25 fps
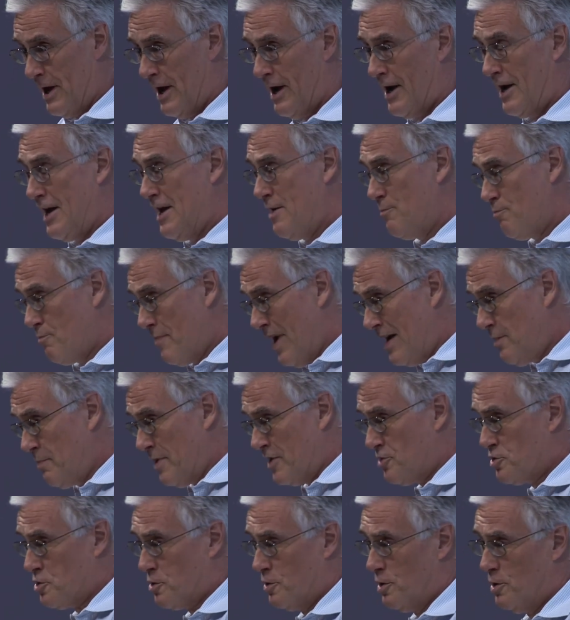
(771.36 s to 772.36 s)
It may be
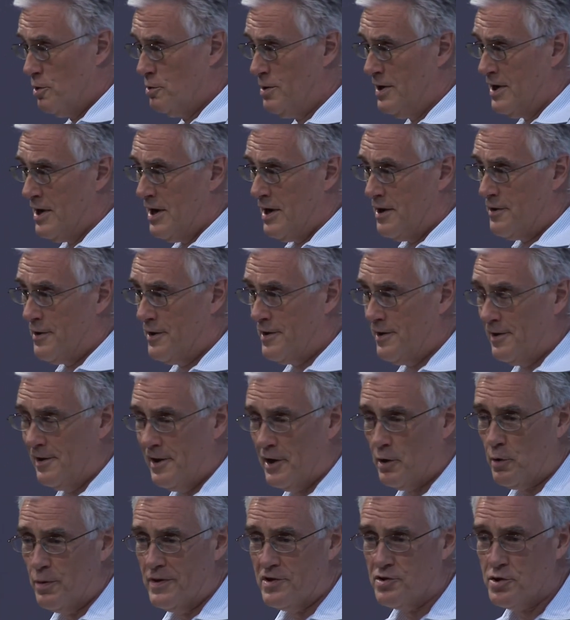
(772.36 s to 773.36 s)
true that in
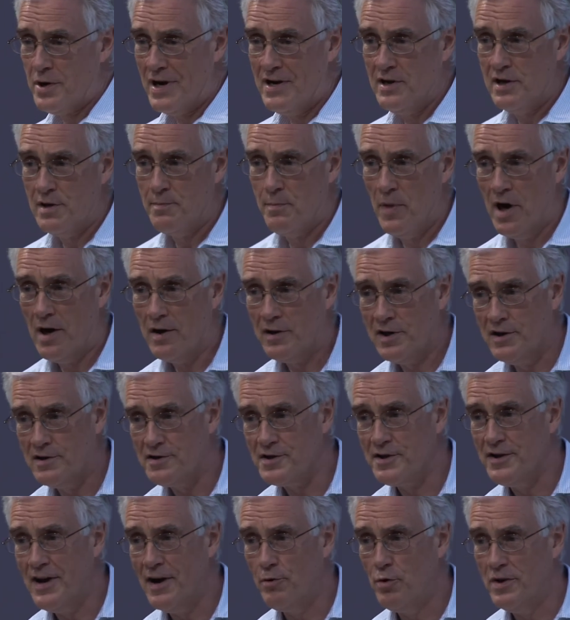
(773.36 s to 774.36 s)
liquid traded markets
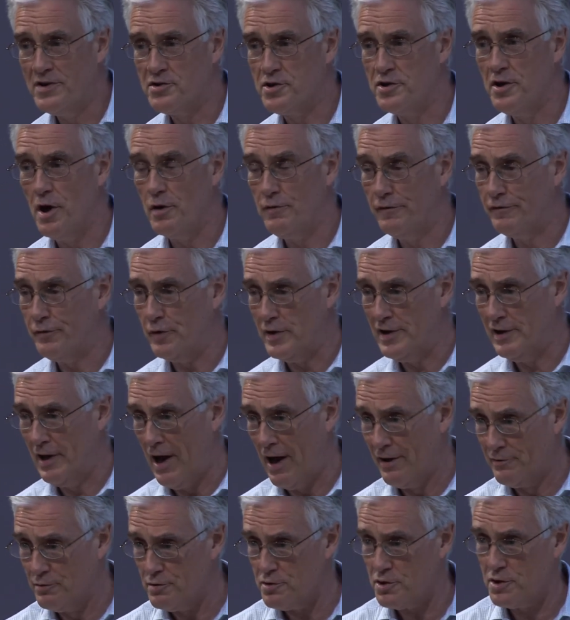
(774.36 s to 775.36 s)
there is no free
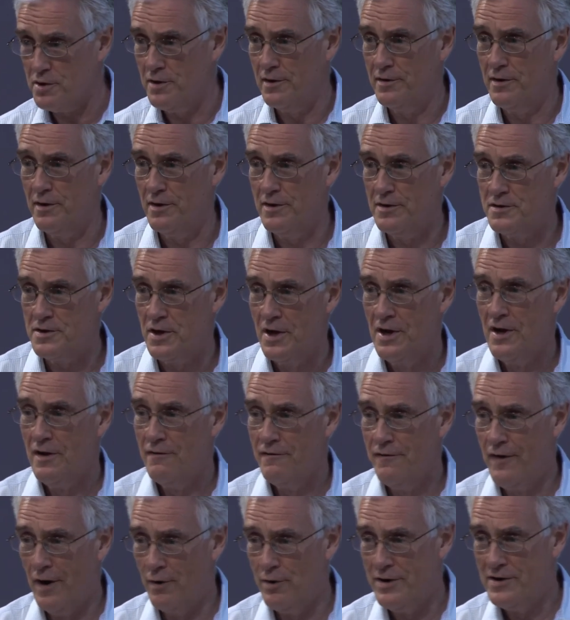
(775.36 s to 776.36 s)
lunch, that it is
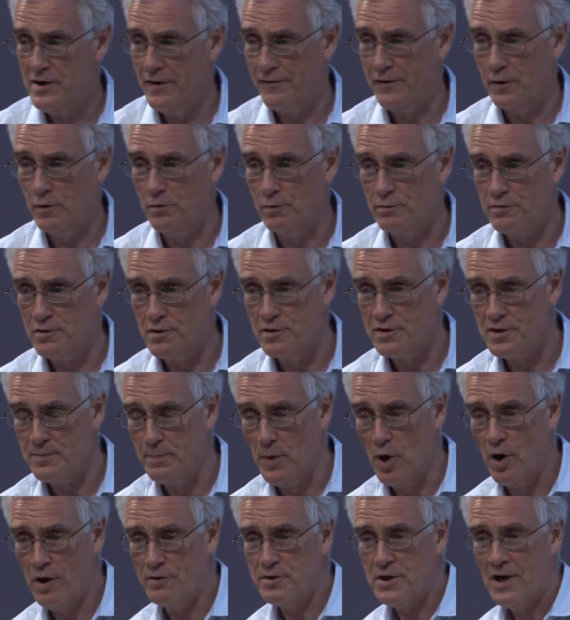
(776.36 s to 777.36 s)
very difficult to
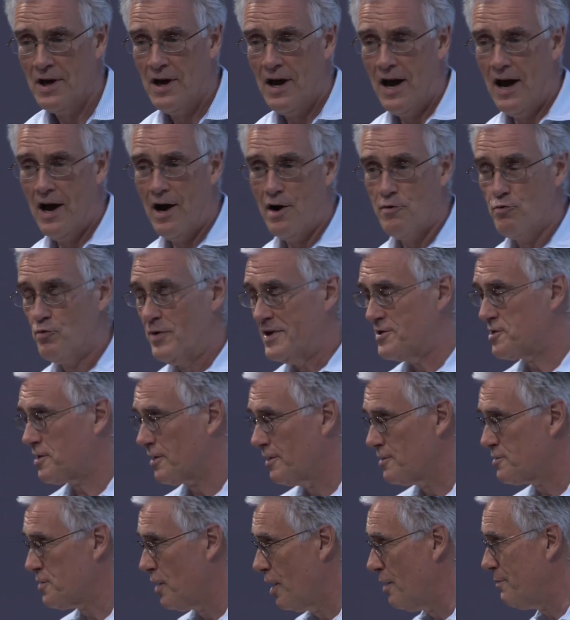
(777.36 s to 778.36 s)
spot
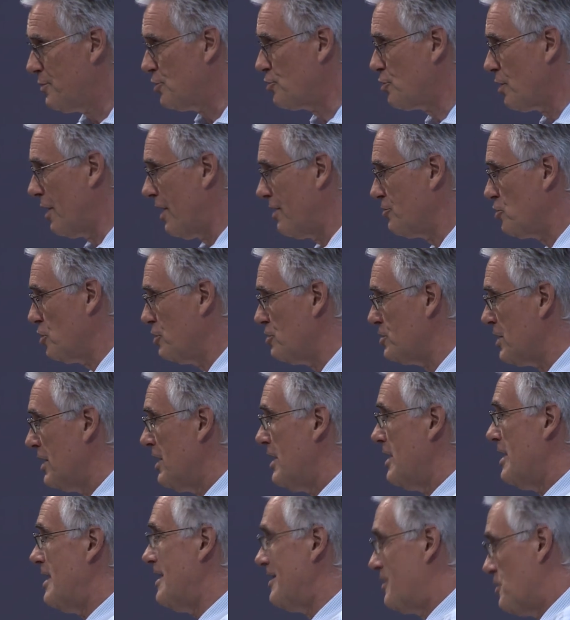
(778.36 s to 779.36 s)
riskless arbitrages.
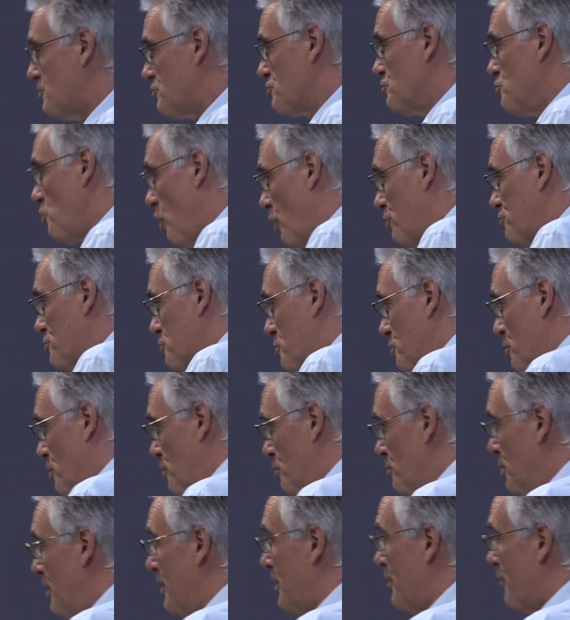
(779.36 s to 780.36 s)
It is not
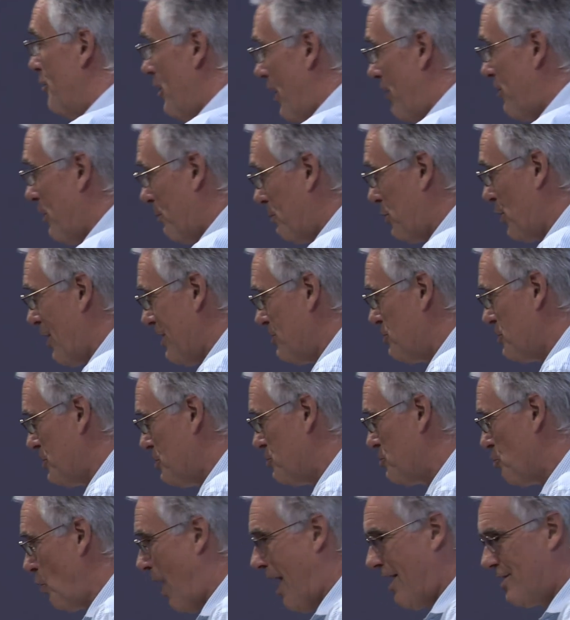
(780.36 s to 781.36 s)
true that the price is
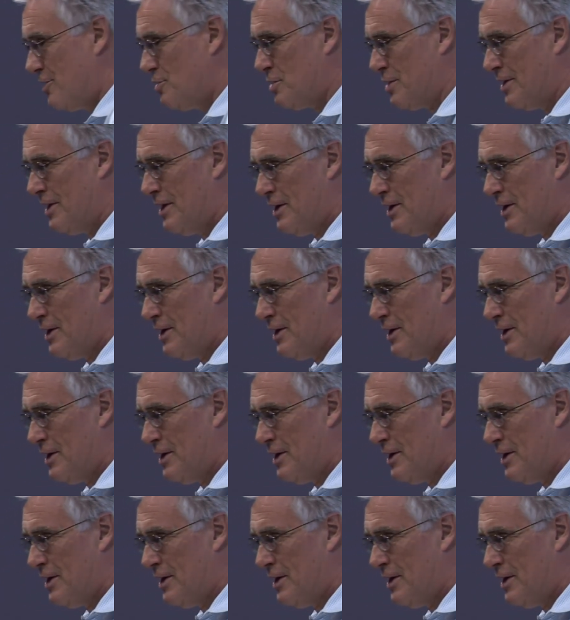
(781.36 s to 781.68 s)
right.